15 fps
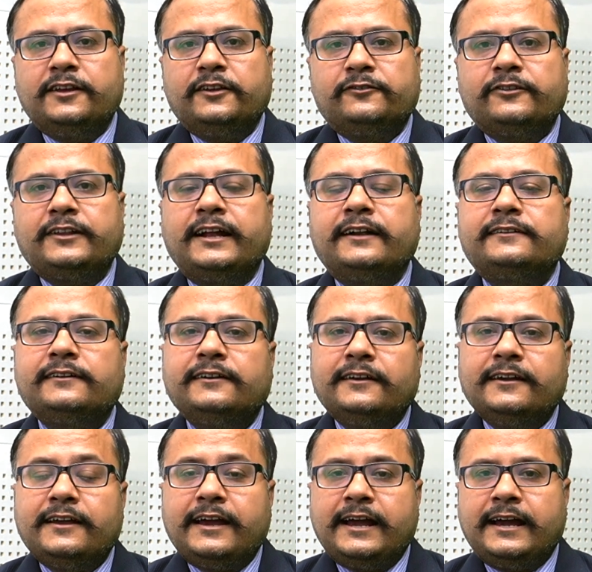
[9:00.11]
So that,
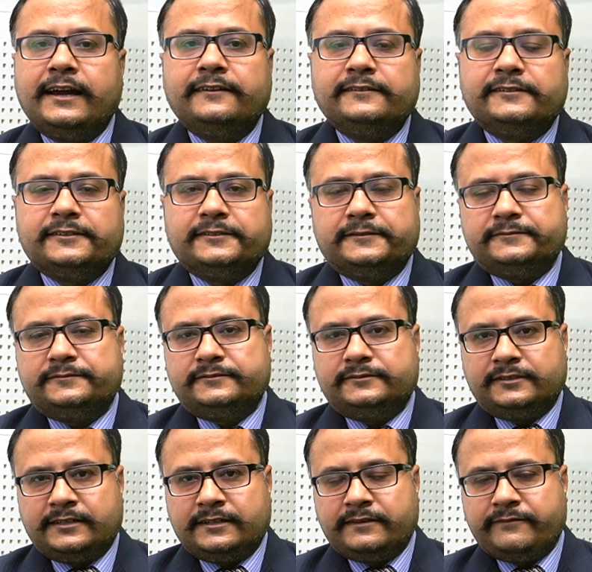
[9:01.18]
and
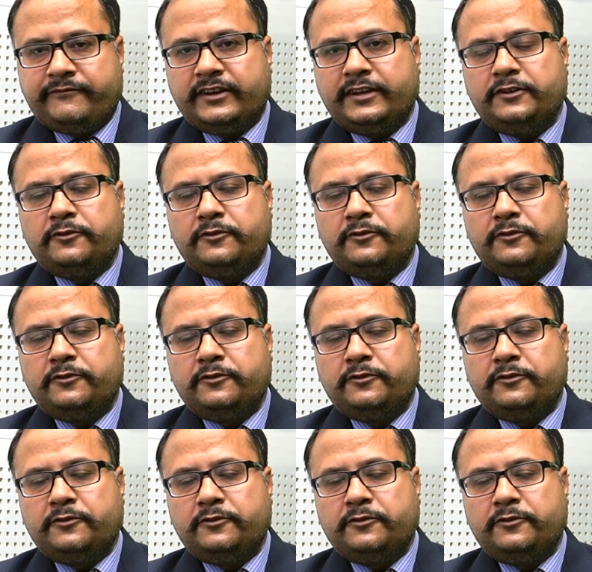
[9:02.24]
when